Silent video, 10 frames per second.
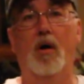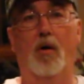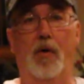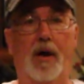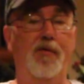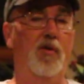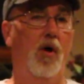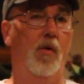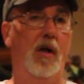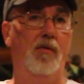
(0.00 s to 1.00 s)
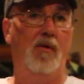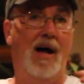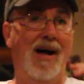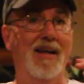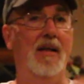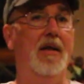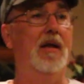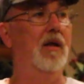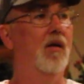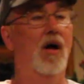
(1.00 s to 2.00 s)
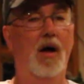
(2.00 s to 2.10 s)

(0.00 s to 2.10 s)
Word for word: Okay, so if I need